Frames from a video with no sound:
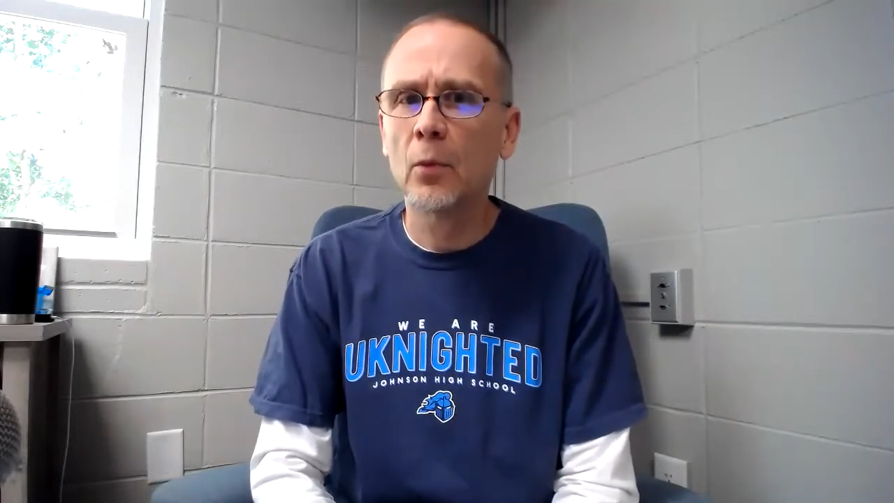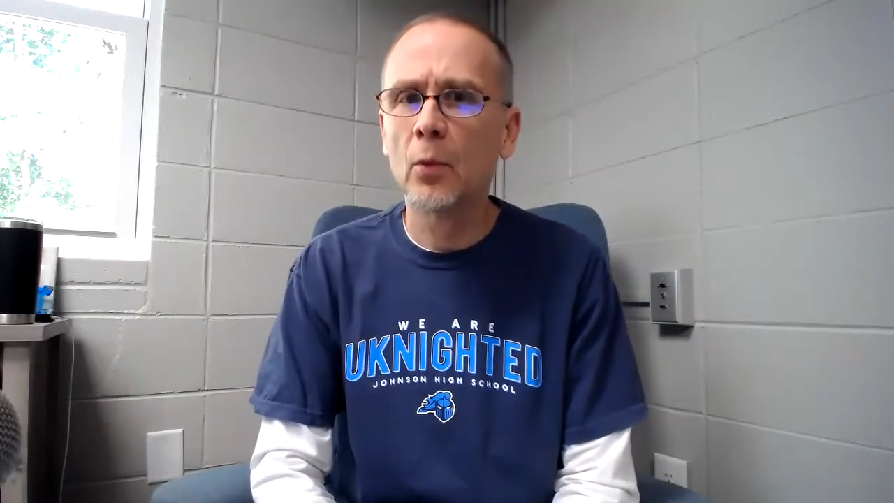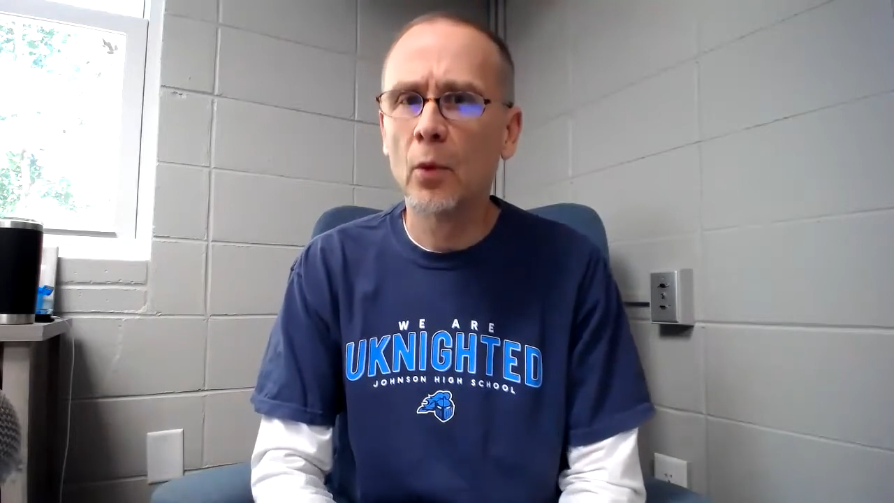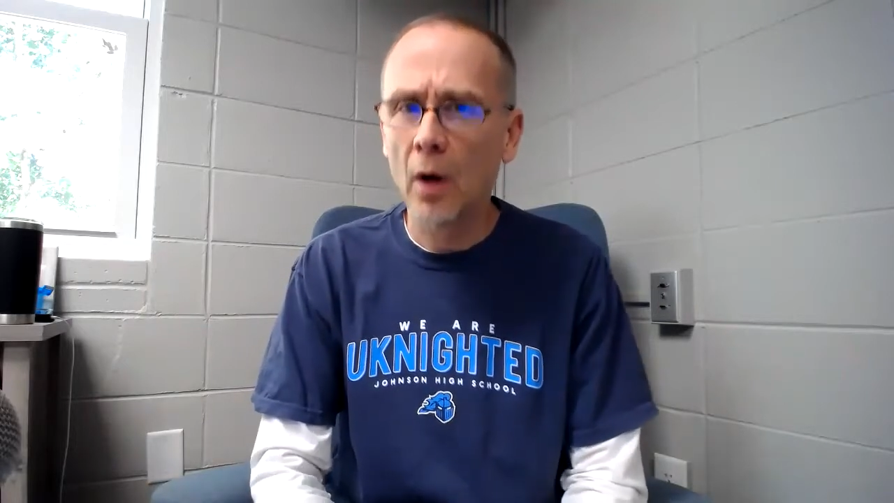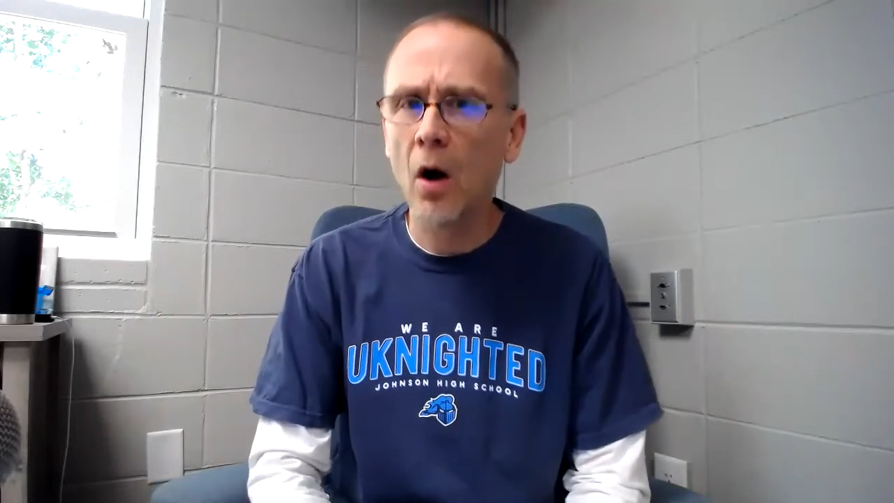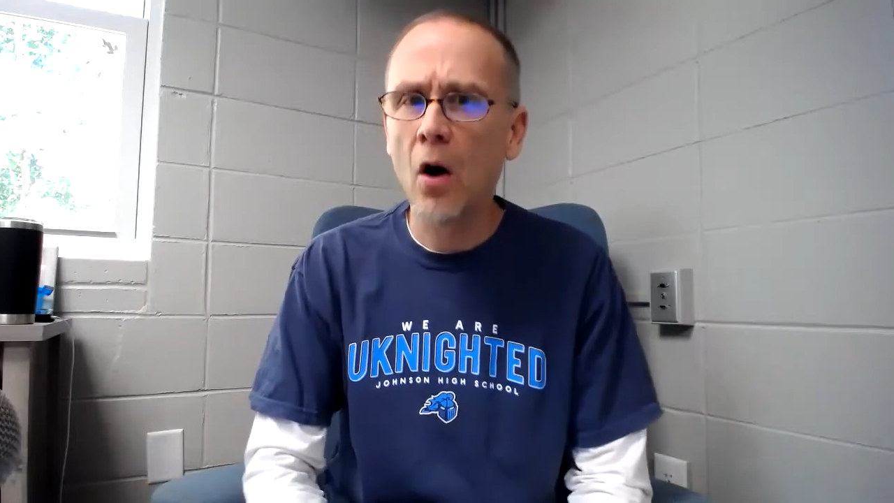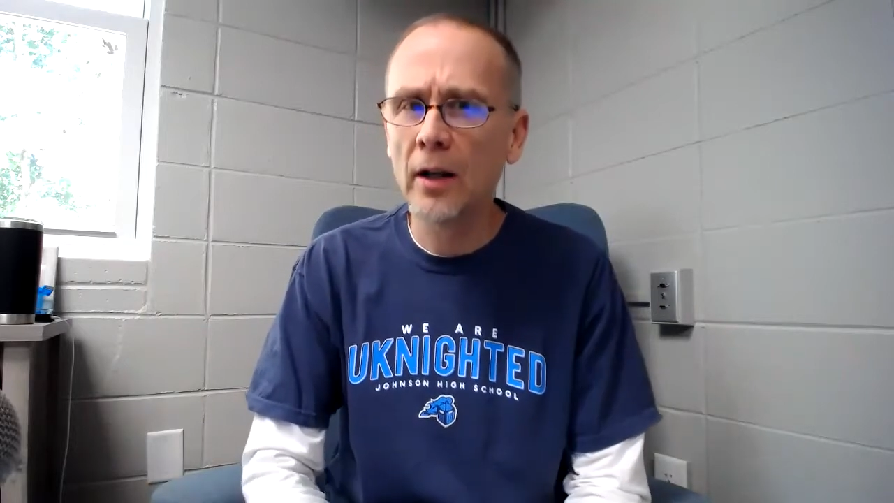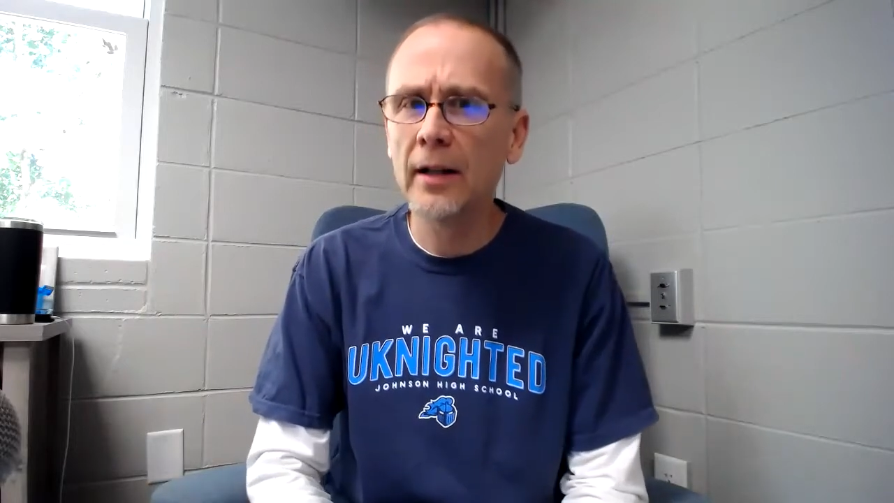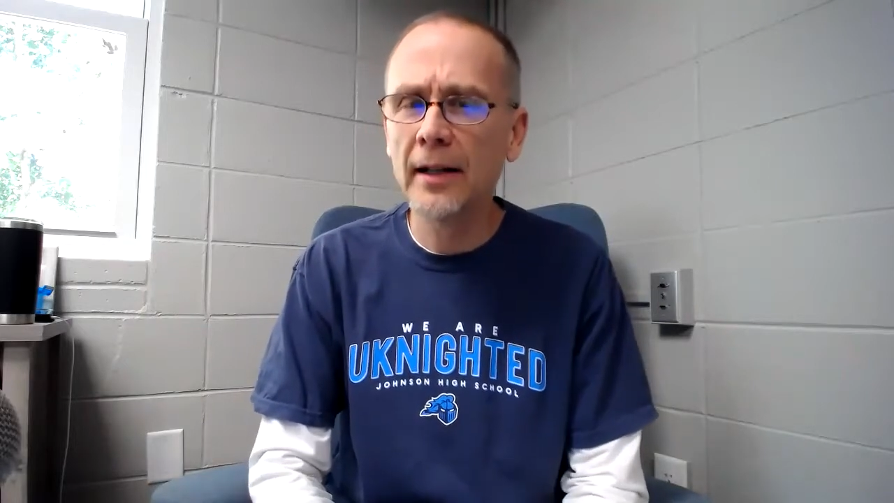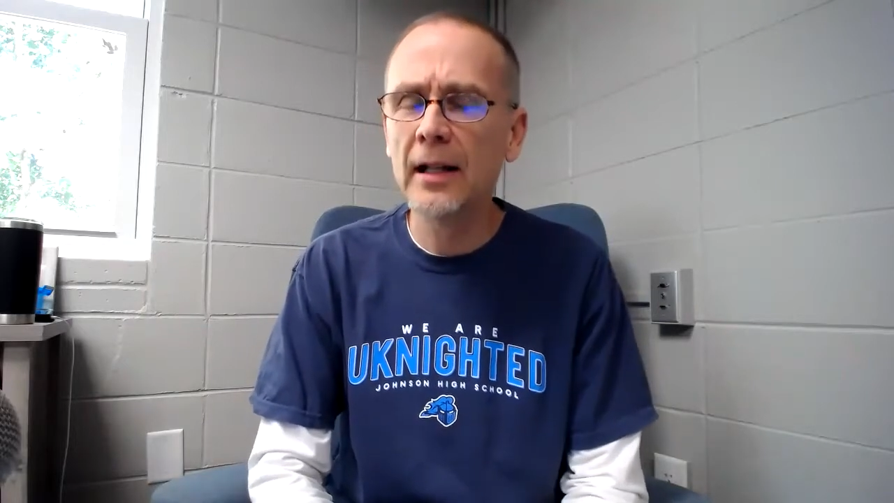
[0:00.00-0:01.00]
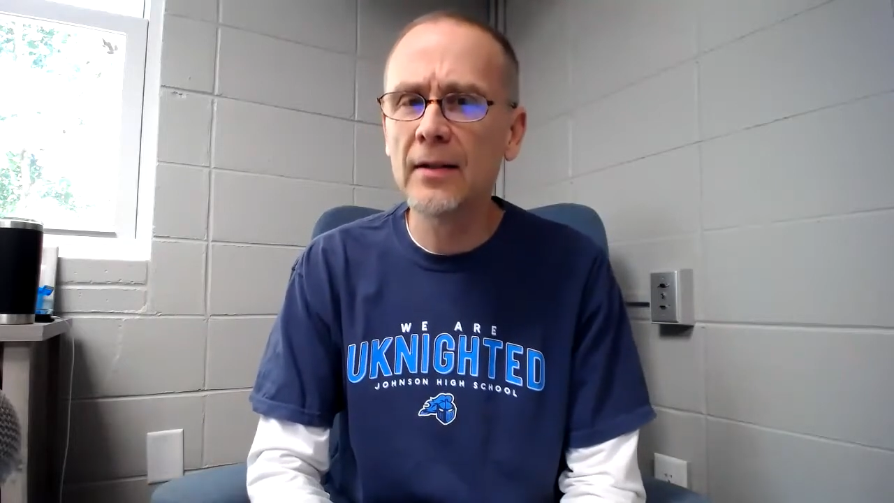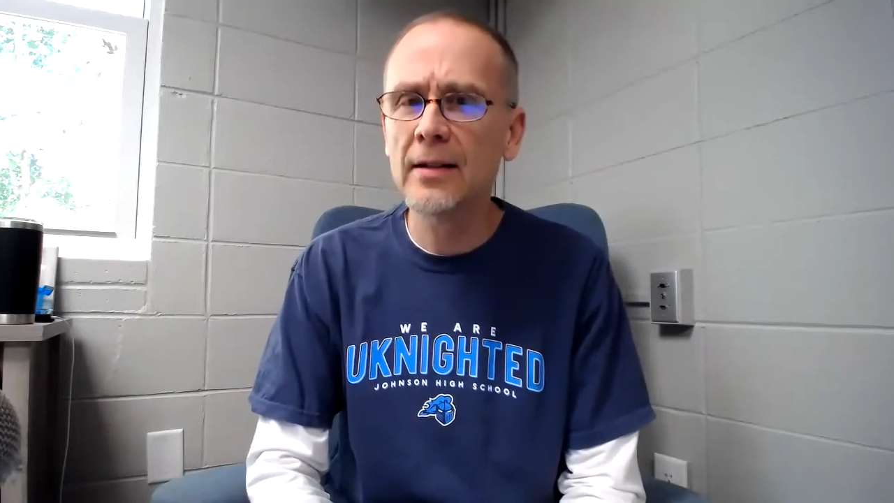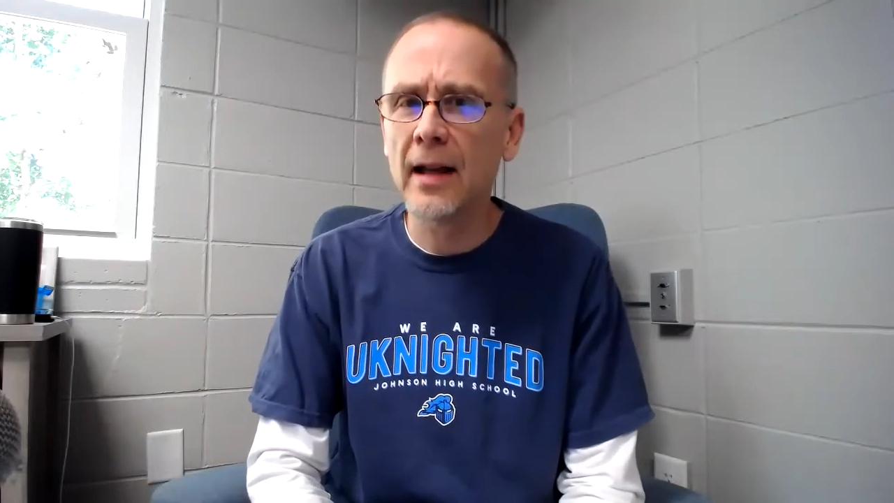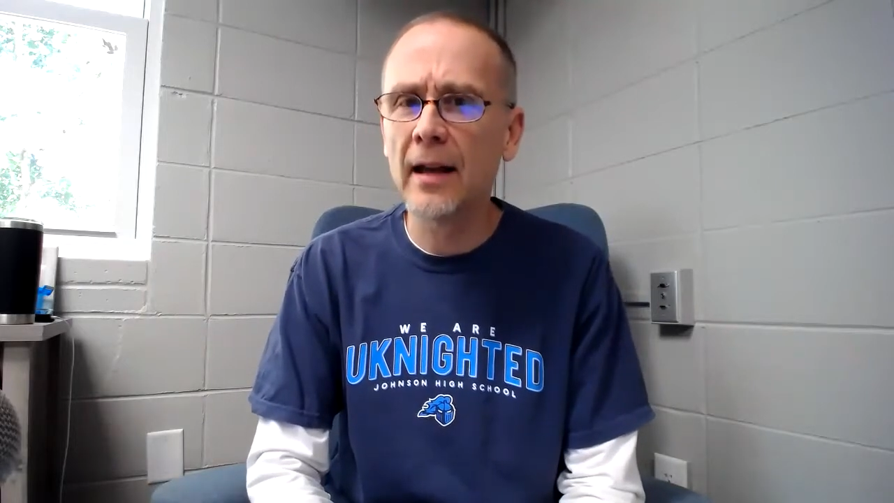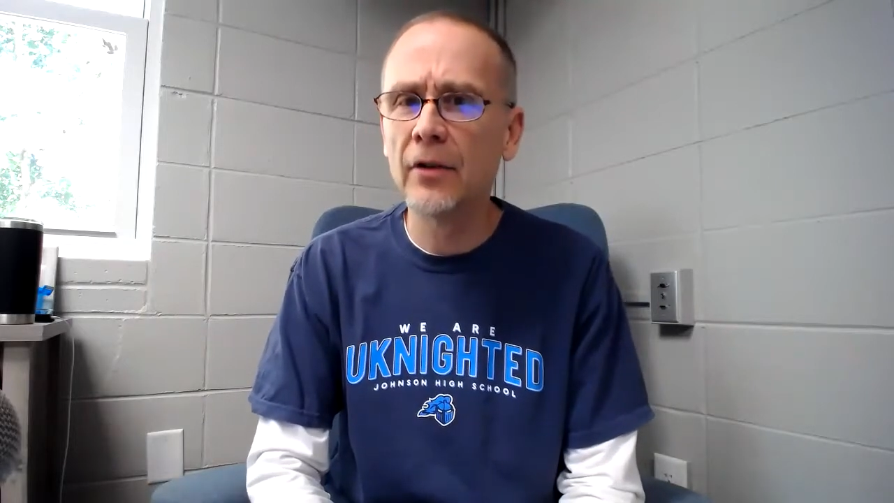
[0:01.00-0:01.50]
We're all in need of a
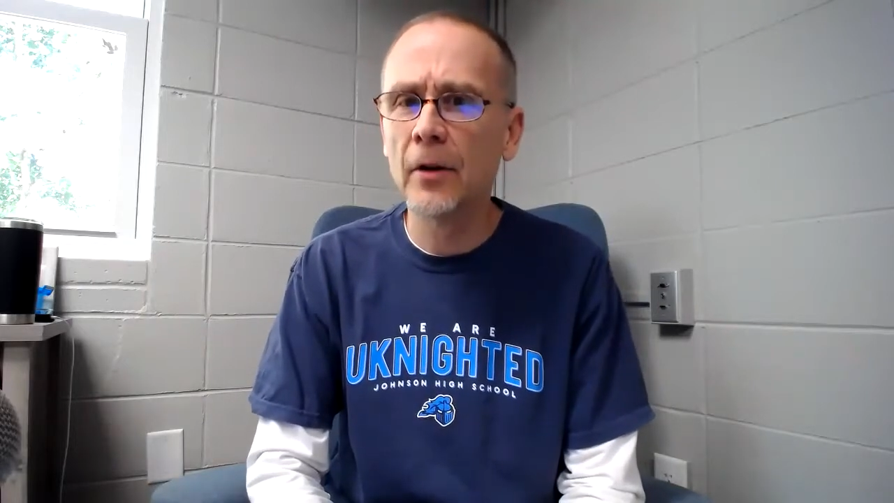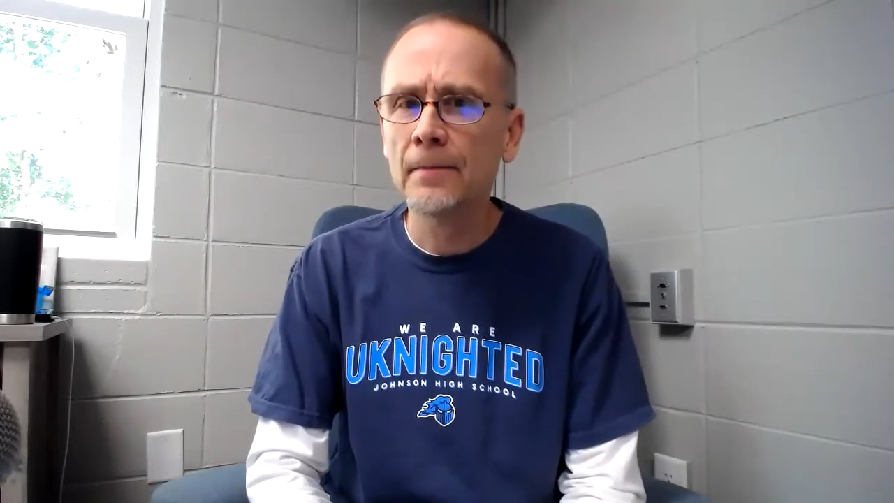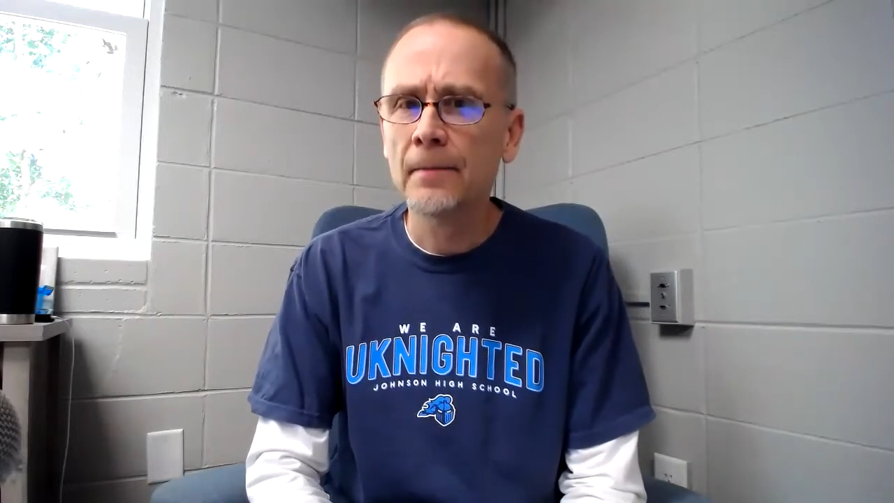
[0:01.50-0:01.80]
Savior.